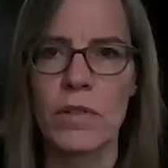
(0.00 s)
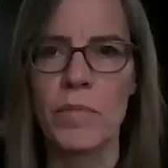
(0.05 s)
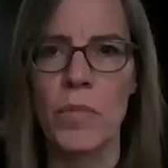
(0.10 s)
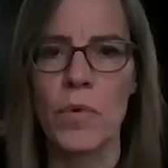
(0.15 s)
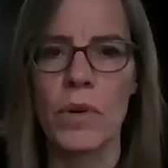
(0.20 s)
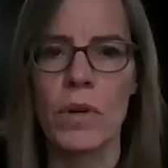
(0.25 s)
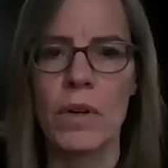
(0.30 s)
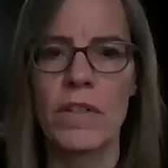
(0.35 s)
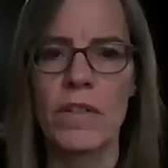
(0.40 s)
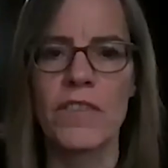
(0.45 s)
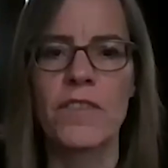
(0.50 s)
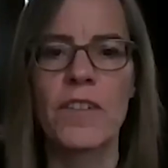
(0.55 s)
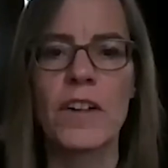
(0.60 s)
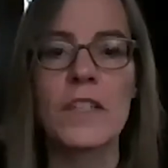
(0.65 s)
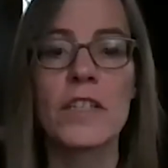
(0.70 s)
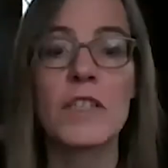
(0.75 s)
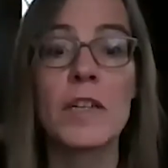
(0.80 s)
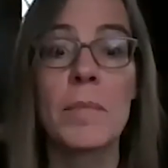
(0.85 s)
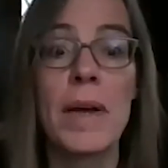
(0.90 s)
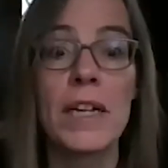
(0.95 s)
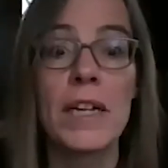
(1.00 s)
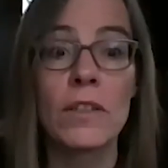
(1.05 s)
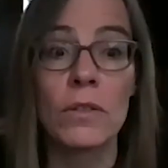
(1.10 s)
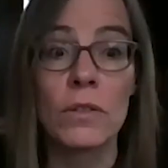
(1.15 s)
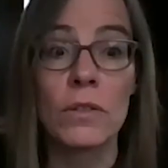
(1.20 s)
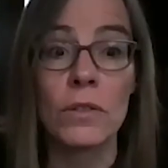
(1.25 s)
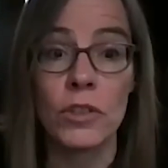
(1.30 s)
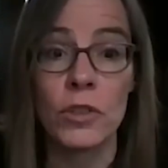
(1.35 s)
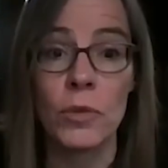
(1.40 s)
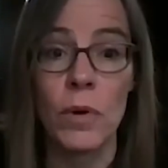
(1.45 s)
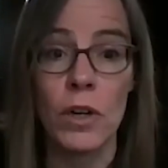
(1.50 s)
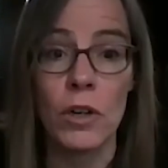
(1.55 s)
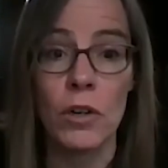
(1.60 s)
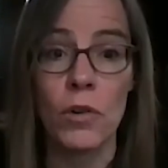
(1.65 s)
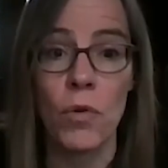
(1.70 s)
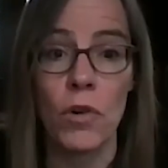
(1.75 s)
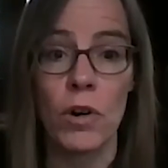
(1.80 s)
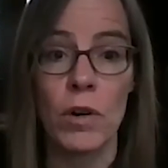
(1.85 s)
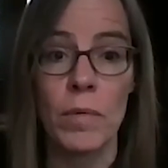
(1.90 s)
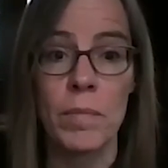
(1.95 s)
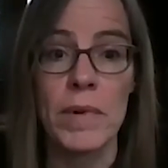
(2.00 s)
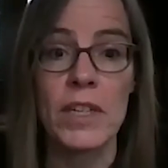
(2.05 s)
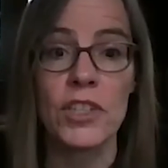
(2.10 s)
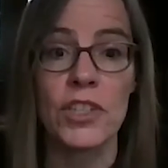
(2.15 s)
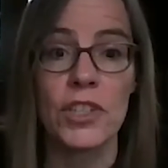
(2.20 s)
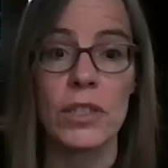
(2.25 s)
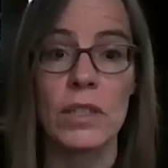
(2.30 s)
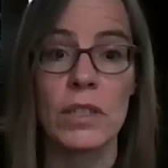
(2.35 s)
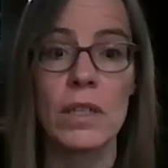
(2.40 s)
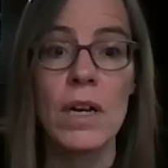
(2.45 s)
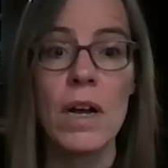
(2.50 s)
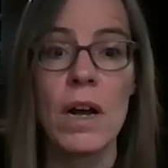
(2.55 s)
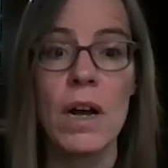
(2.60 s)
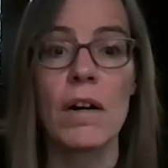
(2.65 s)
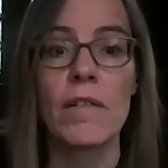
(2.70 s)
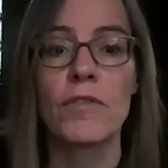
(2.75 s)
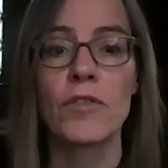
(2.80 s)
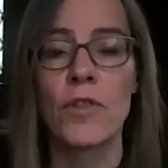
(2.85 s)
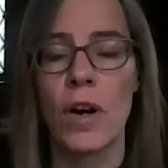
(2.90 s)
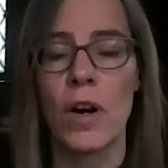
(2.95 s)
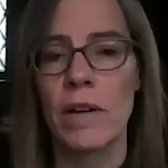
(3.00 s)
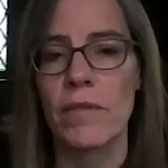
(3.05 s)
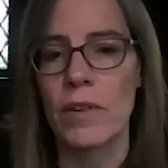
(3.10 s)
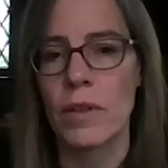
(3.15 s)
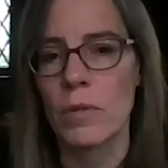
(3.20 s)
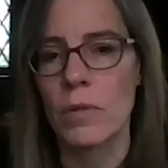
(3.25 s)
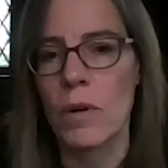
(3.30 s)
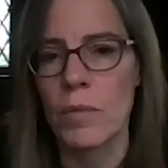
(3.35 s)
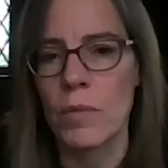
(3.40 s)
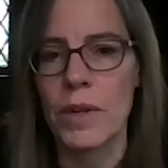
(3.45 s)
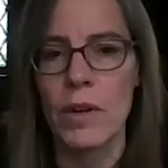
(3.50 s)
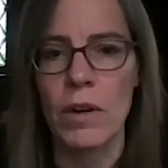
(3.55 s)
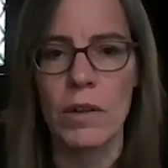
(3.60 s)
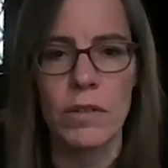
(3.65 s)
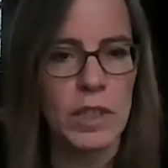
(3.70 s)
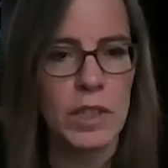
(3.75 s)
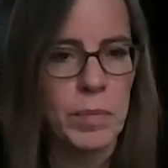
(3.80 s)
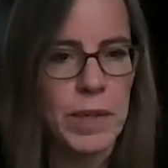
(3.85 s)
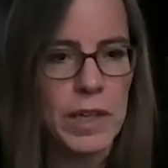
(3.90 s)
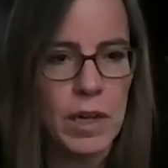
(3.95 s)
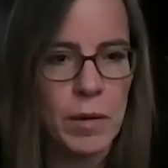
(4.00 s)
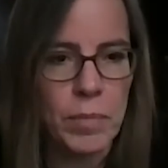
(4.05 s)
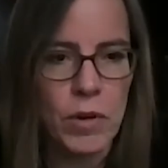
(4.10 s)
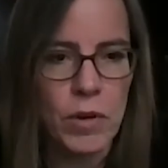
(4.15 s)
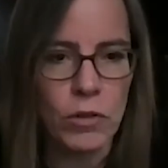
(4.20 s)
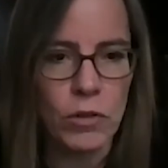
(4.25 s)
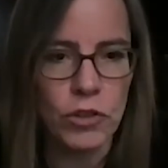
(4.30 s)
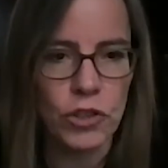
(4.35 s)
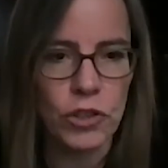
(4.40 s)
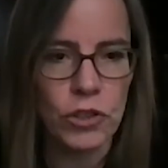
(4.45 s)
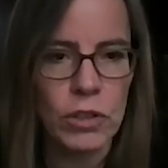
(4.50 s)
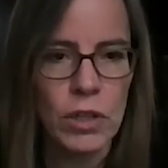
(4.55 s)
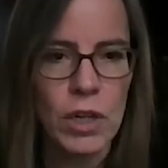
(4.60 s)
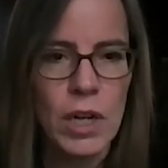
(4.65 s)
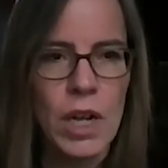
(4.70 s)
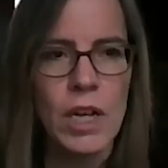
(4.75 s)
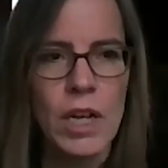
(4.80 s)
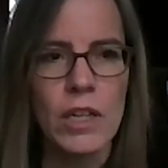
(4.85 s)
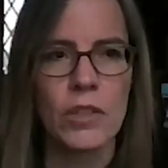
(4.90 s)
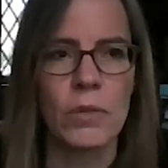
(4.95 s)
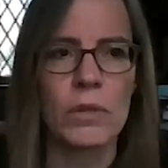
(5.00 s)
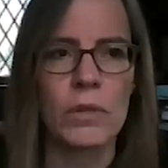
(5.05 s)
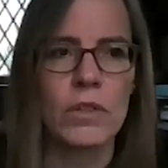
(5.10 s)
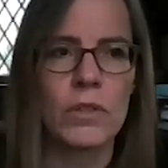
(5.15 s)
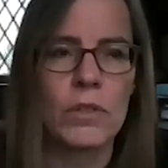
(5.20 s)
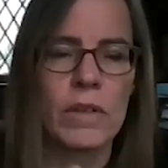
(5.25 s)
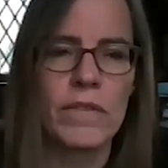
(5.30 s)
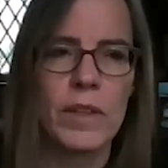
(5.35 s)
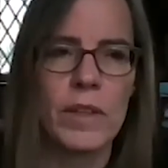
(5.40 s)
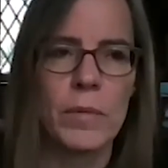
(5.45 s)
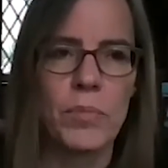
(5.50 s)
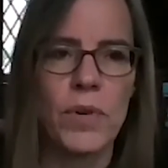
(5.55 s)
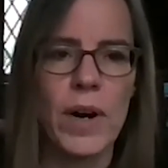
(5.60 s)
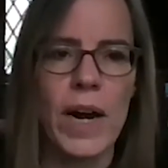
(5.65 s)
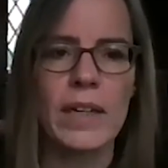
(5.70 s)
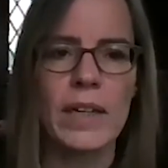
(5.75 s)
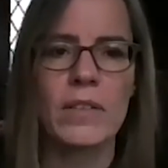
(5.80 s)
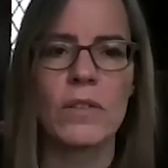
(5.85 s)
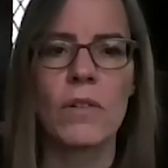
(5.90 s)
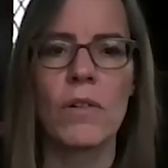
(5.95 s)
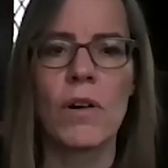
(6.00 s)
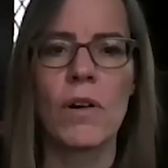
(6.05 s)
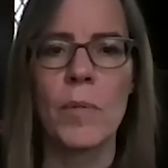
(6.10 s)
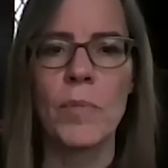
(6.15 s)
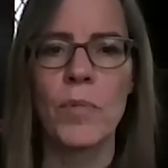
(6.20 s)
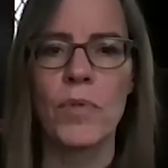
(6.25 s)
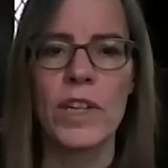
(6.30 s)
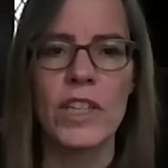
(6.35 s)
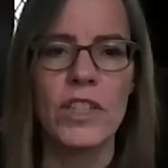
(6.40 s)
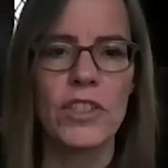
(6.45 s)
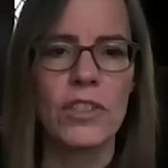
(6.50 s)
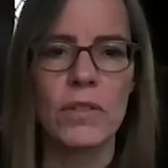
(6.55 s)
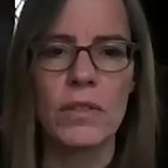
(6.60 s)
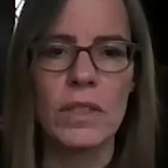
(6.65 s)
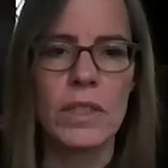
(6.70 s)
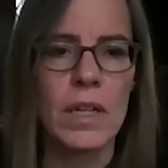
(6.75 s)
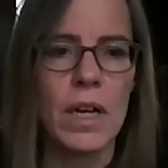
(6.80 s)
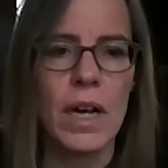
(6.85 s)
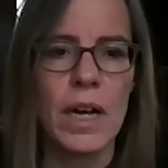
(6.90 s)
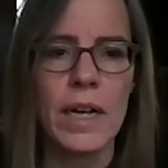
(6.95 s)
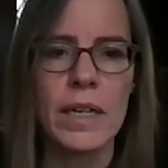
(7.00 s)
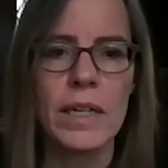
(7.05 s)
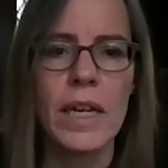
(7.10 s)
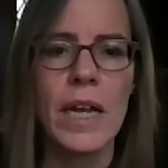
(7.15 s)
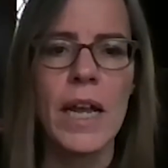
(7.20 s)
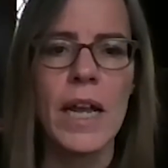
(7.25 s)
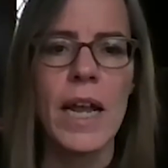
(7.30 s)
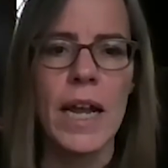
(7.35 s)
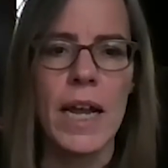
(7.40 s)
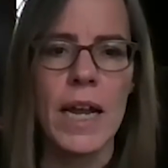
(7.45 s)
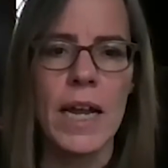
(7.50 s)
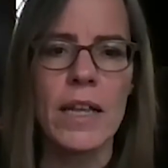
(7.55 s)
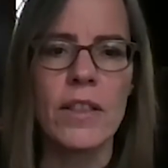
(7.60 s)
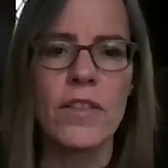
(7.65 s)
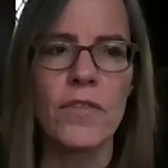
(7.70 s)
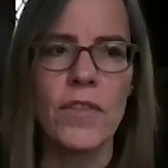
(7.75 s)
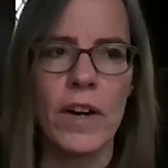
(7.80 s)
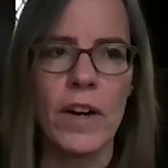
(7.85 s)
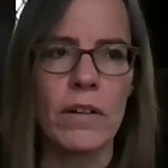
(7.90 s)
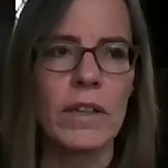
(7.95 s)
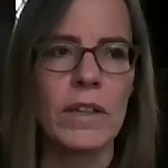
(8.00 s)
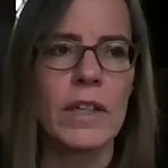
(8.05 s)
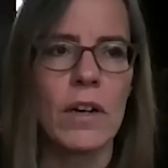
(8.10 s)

of more fundamental to our core mission of driving what we call the speak up culture. So on sort of the practical operational side, it's very